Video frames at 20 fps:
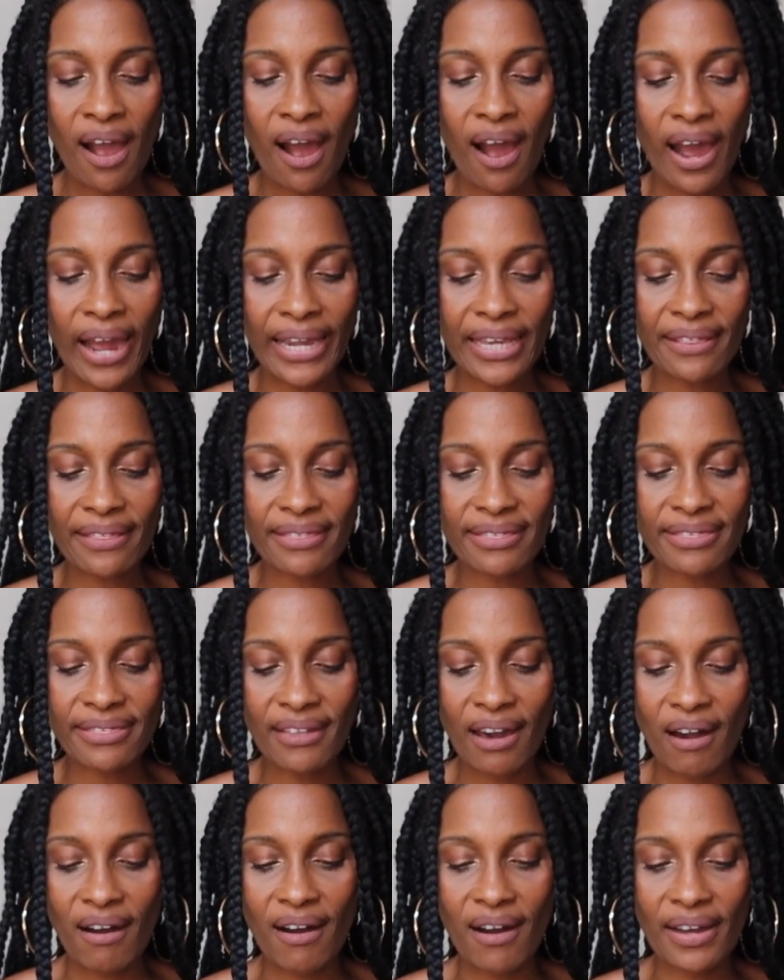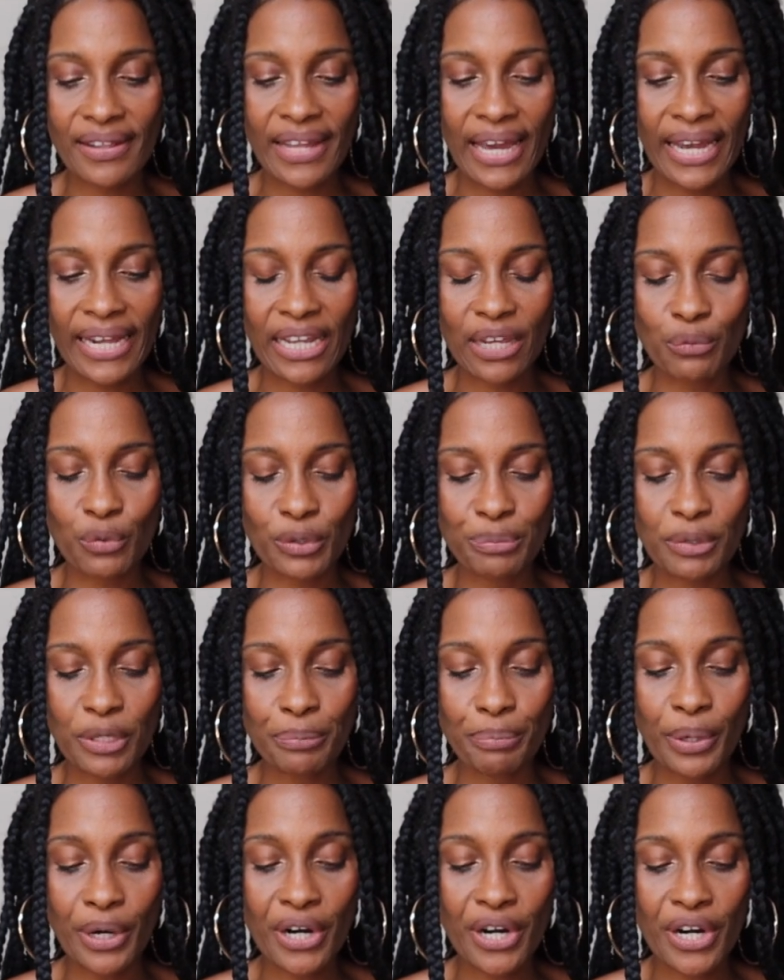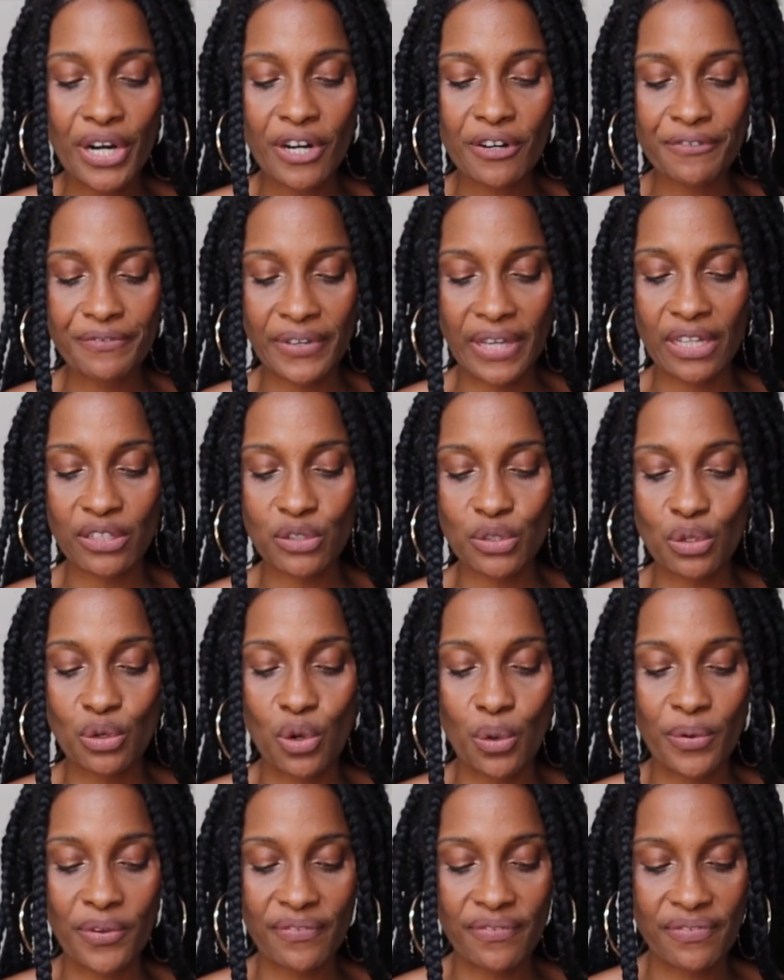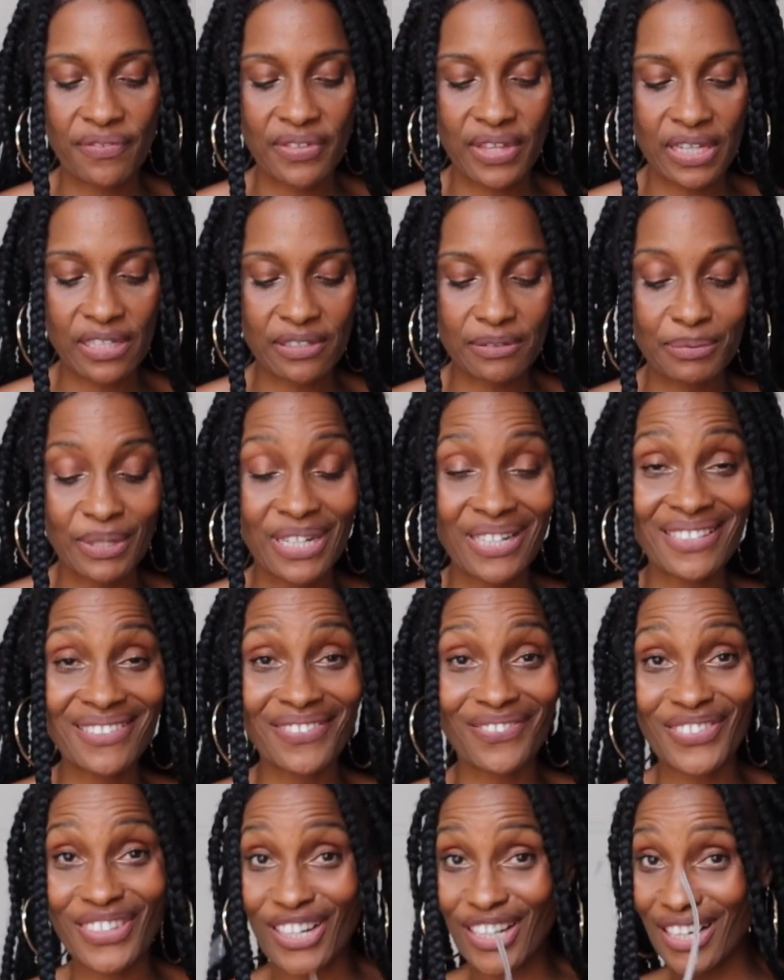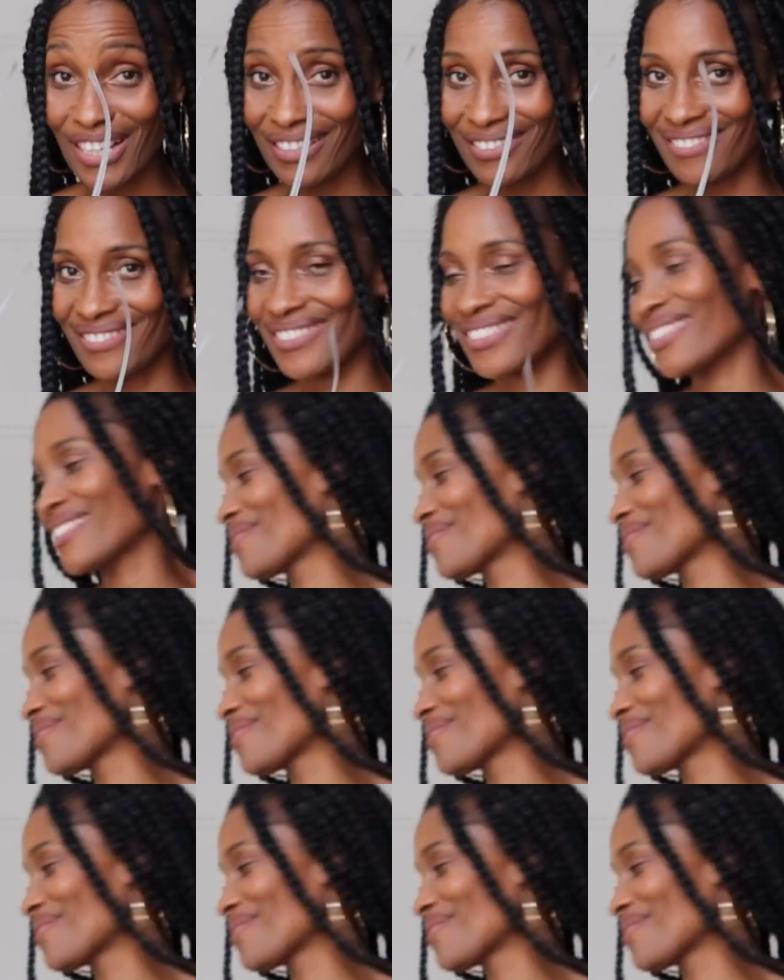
I thought that it would be perfect to go with this because of the colors